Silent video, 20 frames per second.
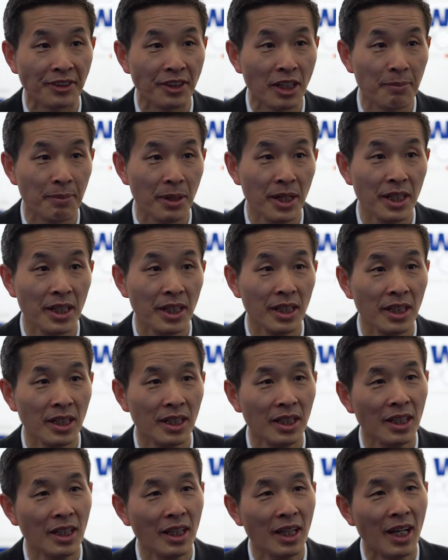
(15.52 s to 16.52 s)
SAP,
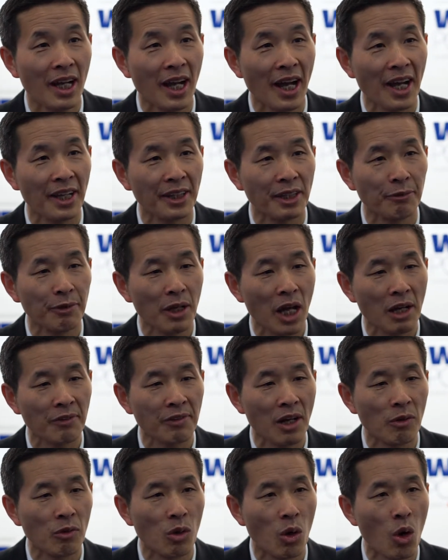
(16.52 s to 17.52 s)
and we have
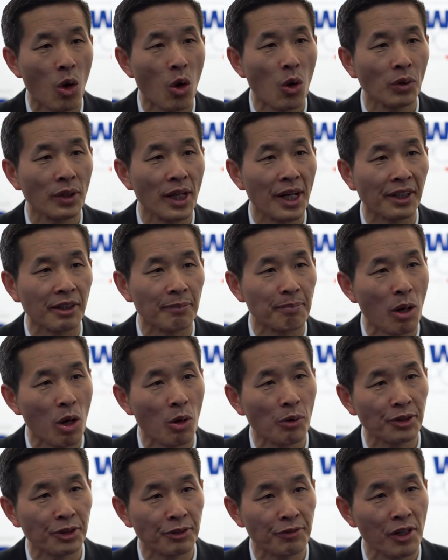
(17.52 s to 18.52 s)
our own like a
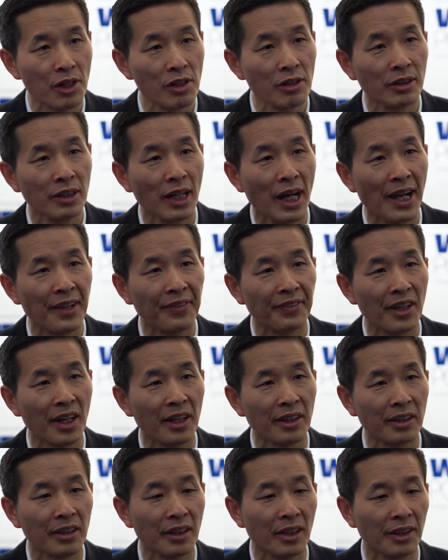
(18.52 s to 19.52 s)
PowerSphere, and
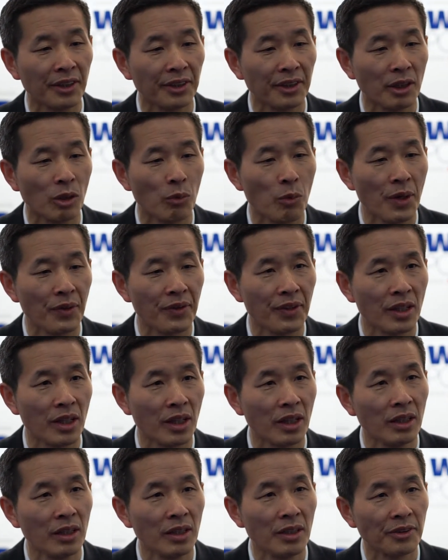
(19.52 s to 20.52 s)
then uh, you know with
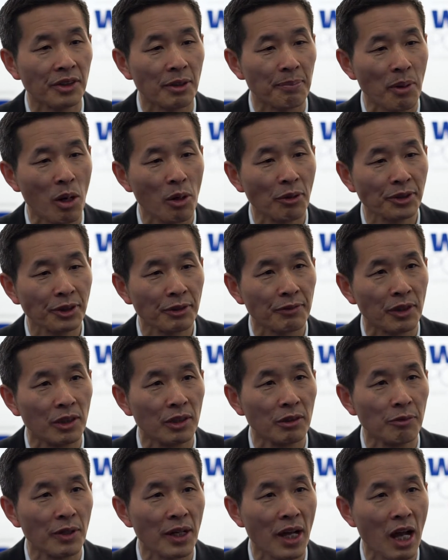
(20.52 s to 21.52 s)
the
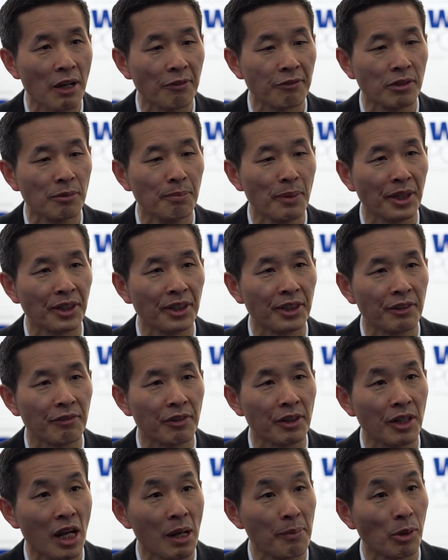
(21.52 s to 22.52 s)
PowerSphere, we have many
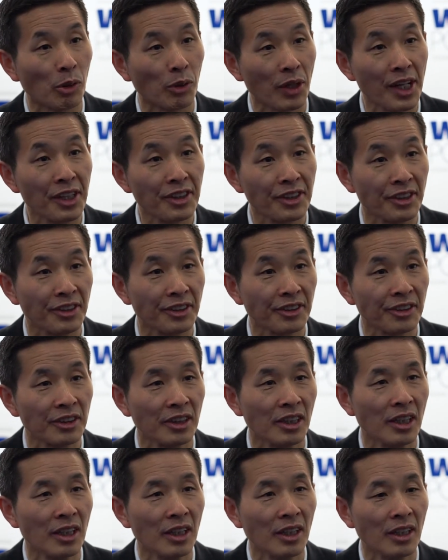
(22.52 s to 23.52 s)
different applications.
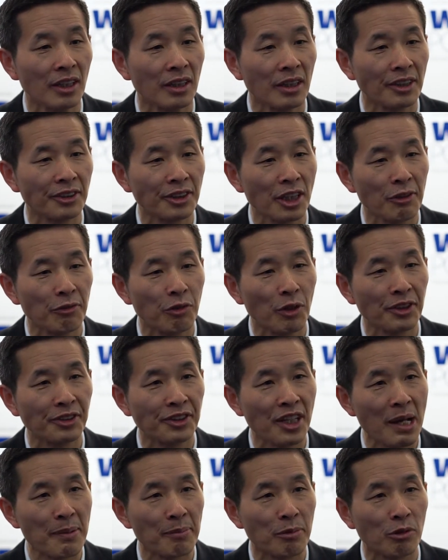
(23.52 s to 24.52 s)
Let's say, for
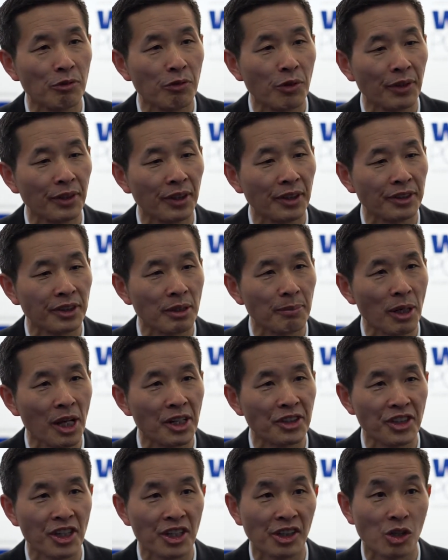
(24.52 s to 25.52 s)
example, for the supply
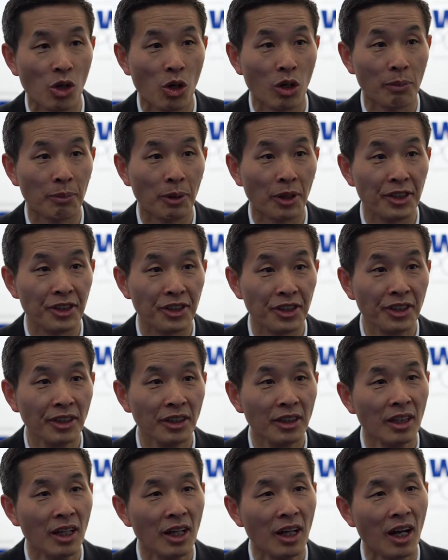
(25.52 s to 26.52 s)
chain collaboration,
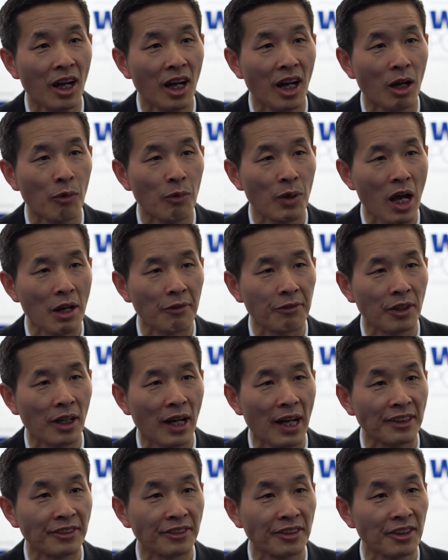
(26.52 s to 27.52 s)
uh, we have a
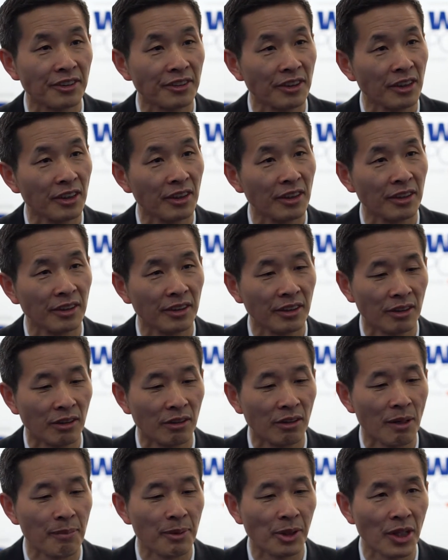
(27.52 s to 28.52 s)
SCC, you
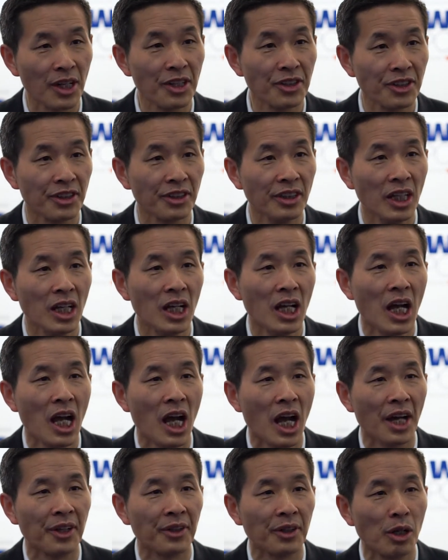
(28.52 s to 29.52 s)
know, application,
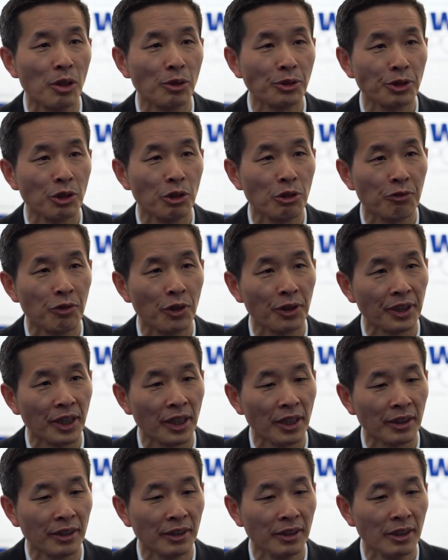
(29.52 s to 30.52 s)
and also for
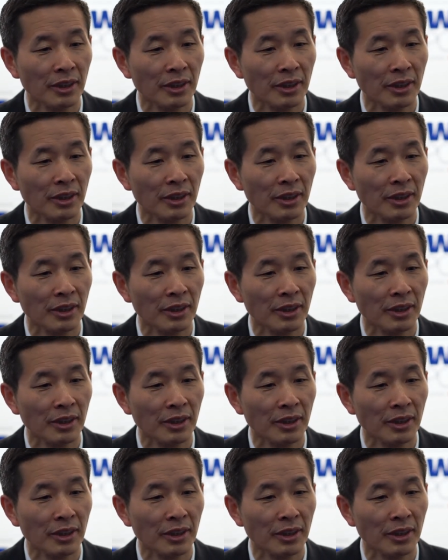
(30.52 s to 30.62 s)
the